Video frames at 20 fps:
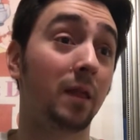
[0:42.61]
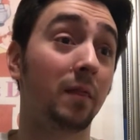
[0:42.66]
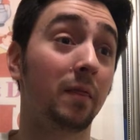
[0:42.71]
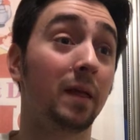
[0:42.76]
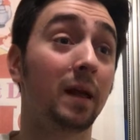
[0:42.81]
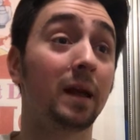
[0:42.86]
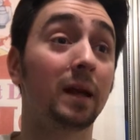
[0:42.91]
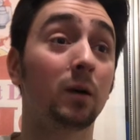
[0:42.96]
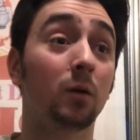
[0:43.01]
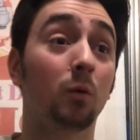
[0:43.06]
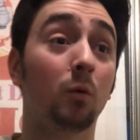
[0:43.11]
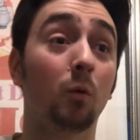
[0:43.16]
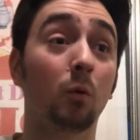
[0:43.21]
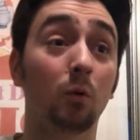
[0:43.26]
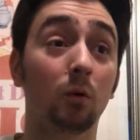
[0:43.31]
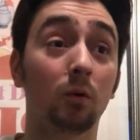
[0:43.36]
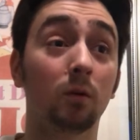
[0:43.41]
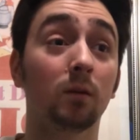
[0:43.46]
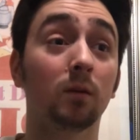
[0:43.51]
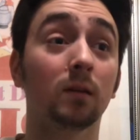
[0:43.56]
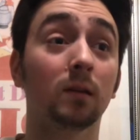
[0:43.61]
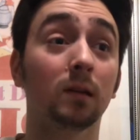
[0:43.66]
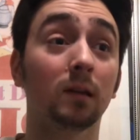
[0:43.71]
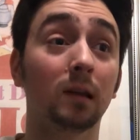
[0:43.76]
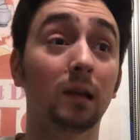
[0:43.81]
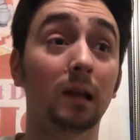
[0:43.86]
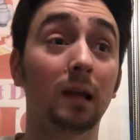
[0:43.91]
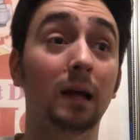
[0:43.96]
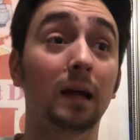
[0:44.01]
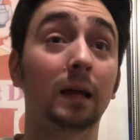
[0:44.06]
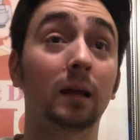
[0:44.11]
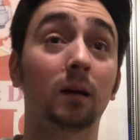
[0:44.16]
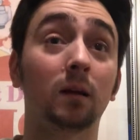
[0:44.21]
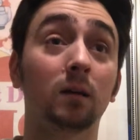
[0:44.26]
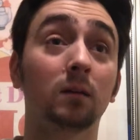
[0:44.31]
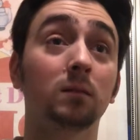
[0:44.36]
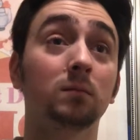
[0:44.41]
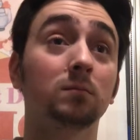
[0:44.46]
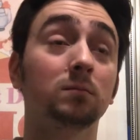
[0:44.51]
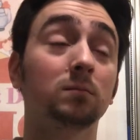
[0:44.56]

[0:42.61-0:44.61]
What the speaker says: and they ordered like